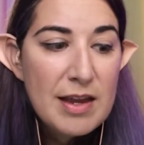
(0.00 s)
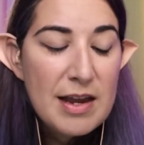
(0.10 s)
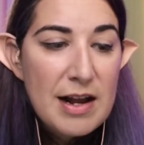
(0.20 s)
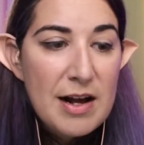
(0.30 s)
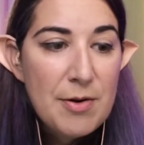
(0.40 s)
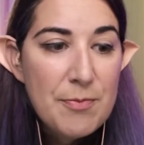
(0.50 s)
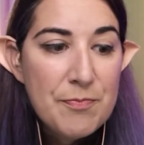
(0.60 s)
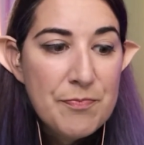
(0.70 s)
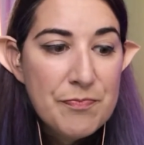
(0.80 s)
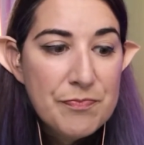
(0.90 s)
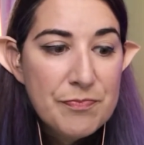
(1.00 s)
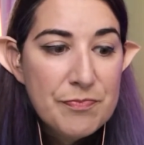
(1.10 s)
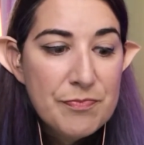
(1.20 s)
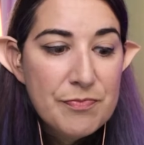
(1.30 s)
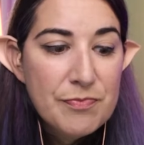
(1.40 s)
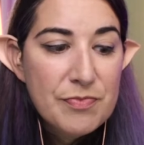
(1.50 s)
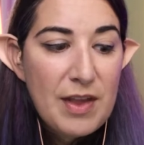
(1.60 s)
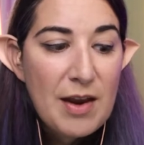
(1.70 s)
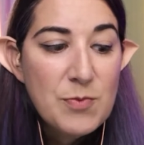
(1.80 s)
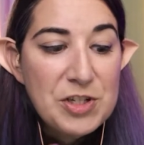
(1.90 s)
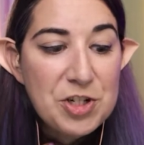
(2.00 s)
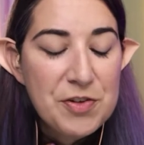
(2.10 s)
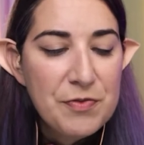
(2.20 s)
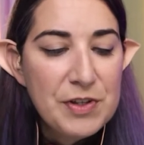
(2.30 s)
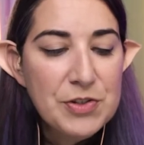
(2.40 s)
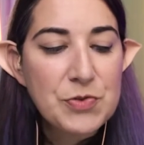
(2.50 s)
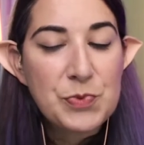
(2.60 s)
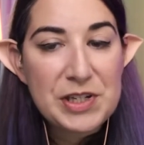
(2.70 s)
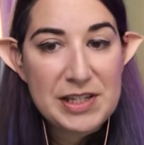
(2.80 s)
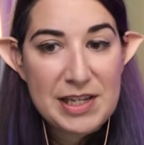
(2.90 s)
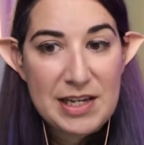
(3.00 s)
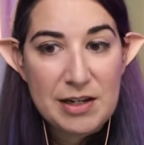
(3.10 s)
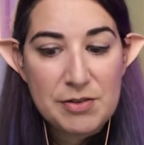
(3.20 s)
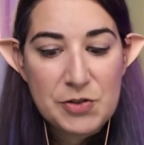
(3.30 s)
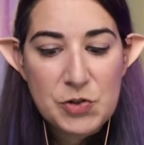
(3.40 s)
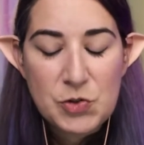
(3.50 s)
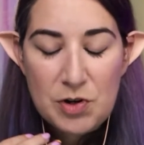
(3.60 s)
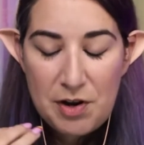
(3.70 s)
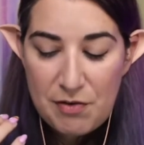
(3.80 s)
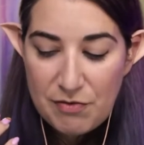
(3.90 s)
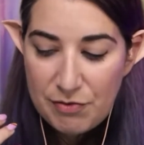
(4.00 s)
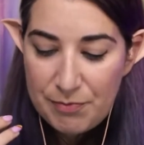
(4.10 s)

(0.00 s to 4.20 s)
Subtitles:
And when she feels really sort of